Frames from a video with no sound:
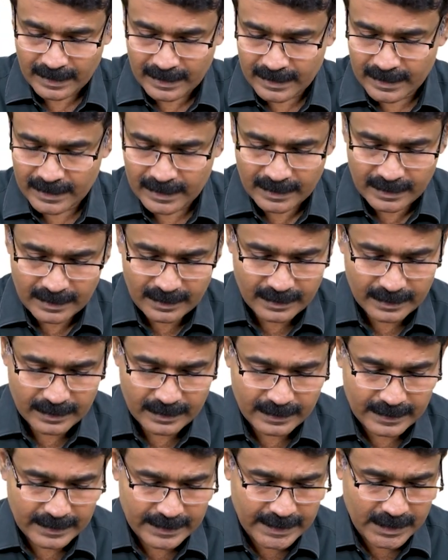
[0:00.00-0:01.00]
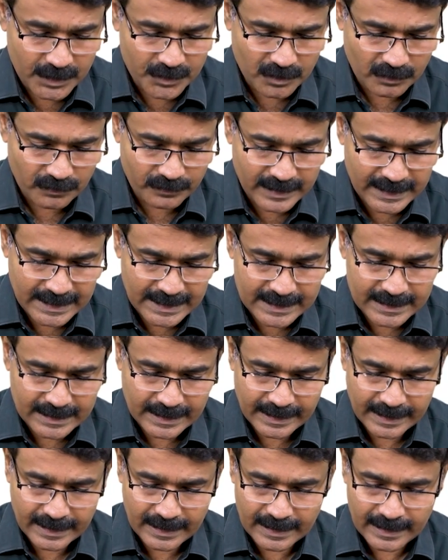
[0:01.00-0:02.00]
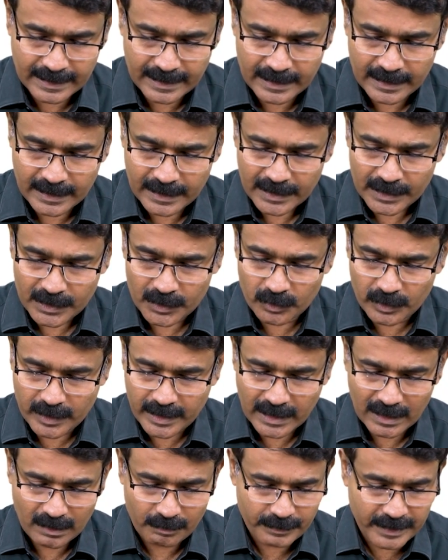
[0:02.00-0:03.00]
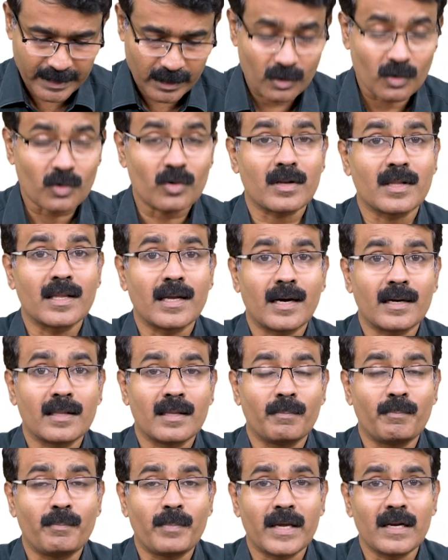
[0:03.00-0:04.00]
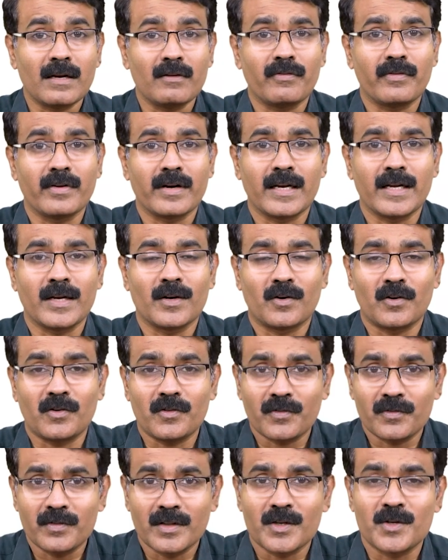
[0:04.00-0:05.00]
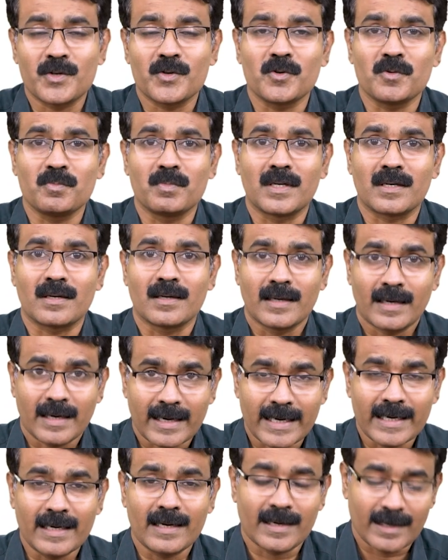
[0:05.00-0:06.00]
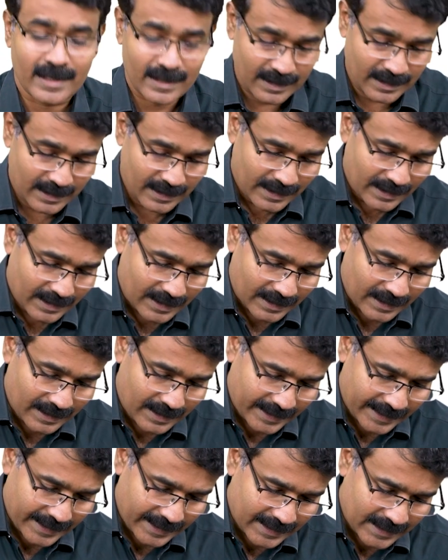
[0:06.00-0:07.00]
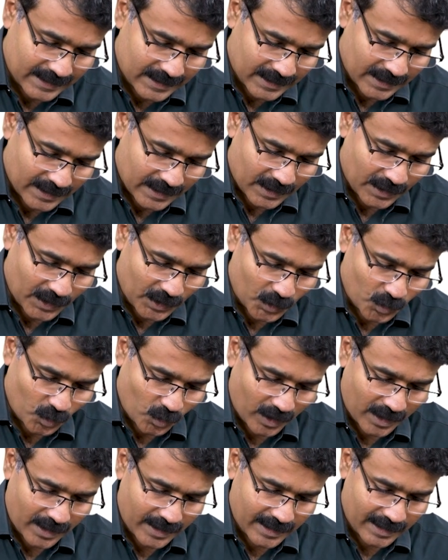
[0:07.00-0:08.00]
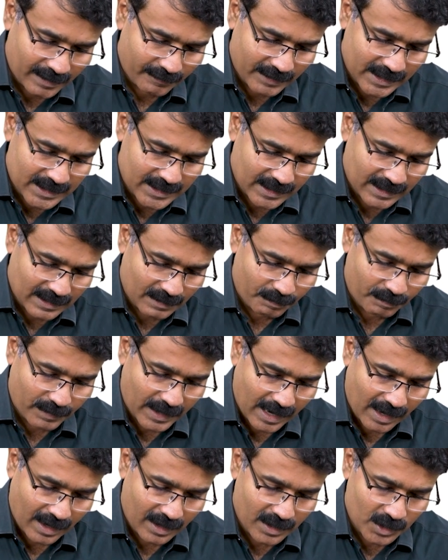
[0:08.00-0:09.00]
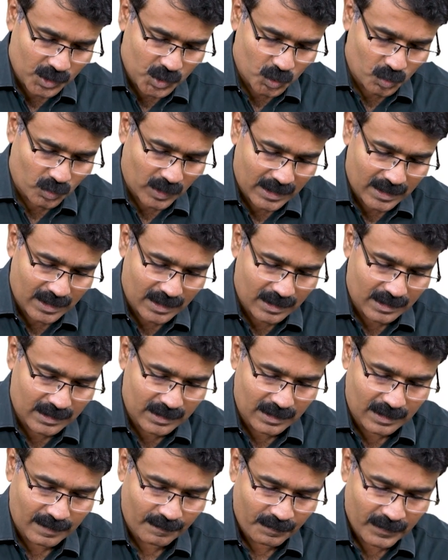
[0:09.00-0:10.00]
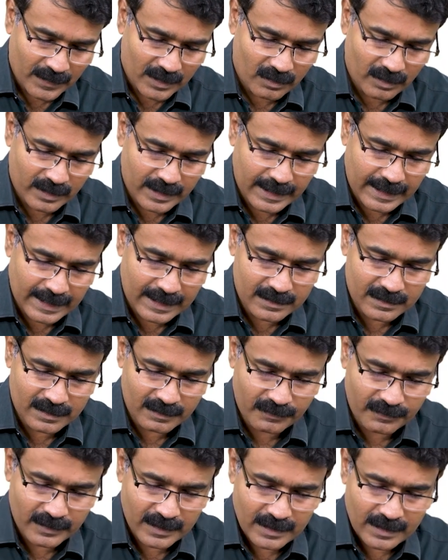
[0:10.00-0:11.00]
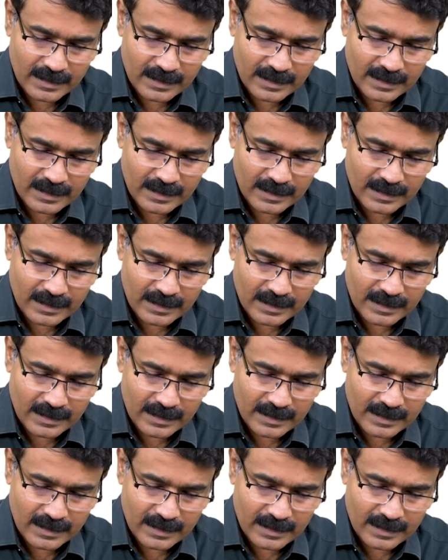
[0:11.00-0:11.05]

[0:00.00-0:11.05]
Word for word: and each of these island you can make out that the periphery of the tumor island contains nuclei which are parallel to one another okay as if